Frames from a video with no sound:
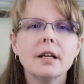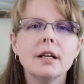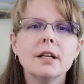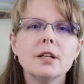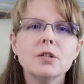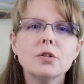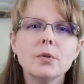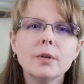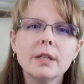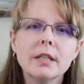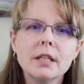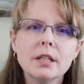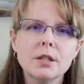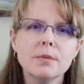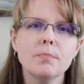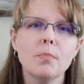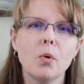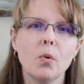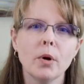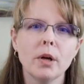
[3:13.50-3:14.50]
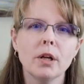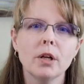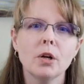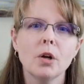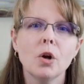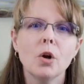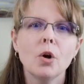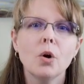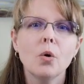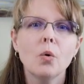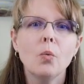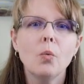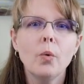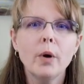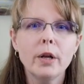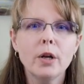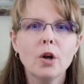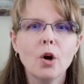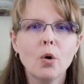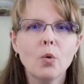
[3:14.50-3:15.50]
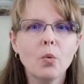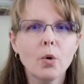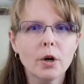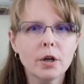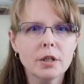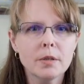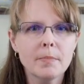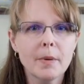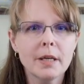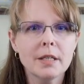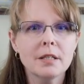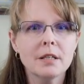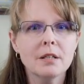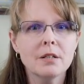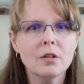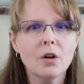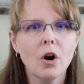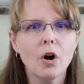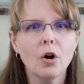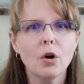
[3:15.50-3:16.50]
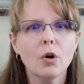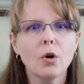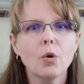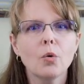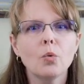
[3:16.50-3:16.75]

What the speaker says: So at this point, we know workspaces are